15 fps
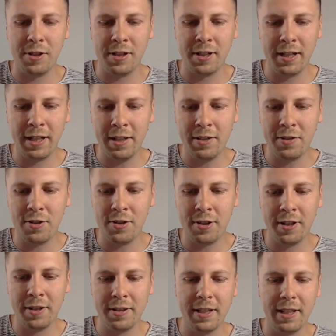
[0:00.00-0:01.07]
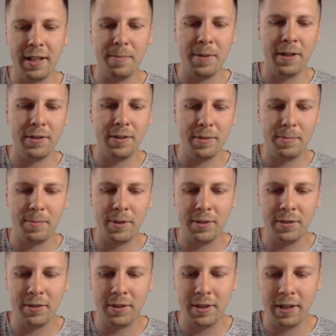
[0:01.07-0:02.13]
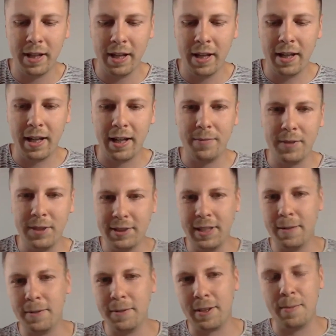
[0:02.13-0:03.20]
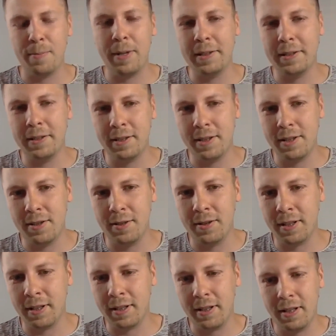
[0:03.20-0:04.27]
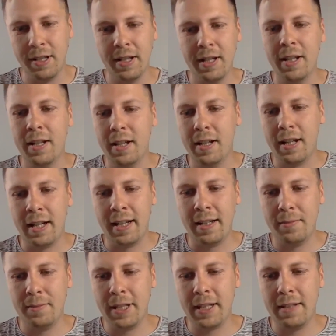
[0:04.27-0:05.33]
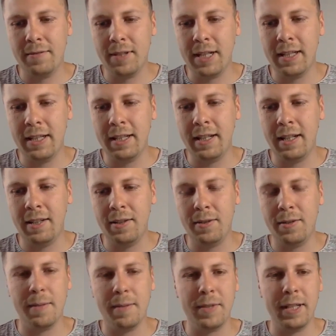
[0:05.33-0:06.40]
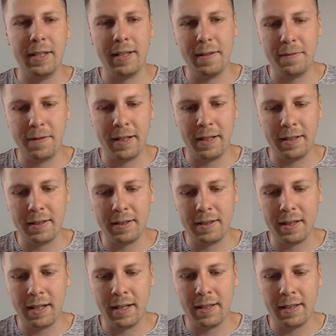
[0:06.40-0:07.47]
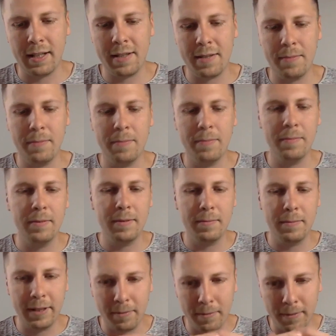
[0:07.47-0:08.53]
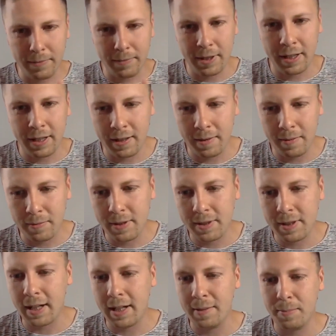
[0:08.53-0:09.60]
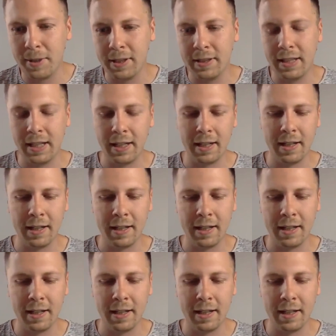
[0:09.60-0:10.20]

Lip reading: each thing about your product, and we see what competitors doing. And we can really do something different. And that's when we start building